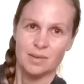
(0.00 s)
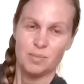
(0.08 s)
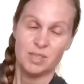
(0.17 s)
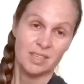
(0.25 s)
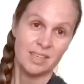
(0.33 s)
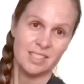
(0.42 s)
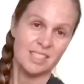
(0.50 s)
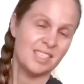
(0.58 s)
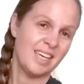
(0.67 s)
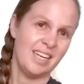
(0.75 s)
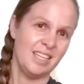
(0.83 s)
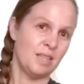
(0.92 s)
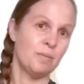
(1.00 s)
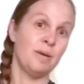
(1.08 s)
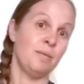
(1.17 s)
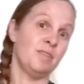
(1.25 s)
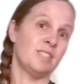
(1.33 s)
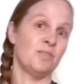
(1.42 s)
Besides indicating that the
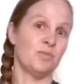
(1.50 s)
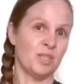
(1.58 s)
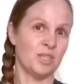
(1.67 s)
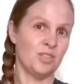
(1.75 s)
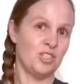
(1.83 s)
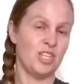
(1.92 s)
baby's in really good